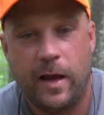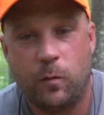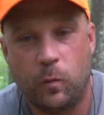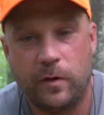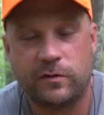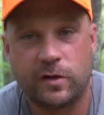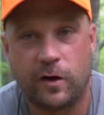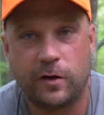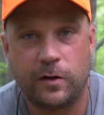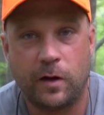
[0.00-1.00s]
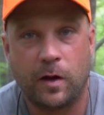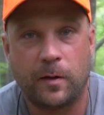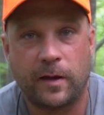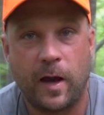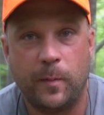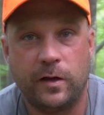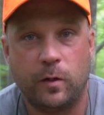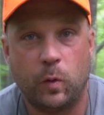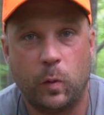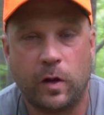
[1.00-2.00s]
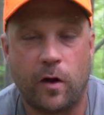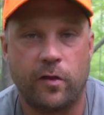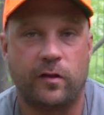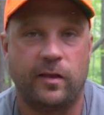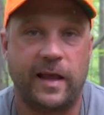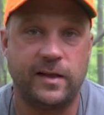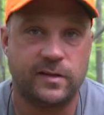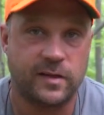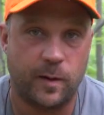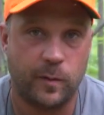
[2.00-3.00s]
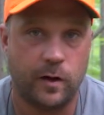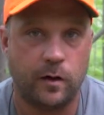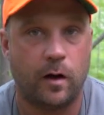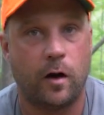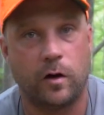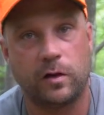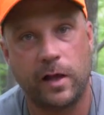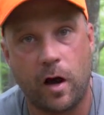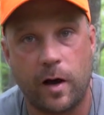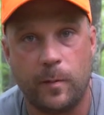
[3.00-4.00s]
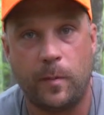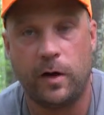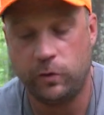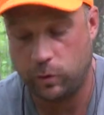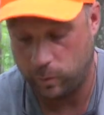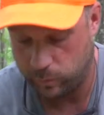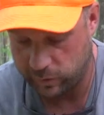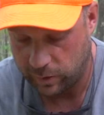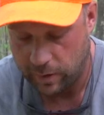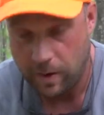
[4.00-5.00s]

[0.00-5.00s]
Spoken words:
and we've started to come into what we call the late summer, early autumn mushrooms.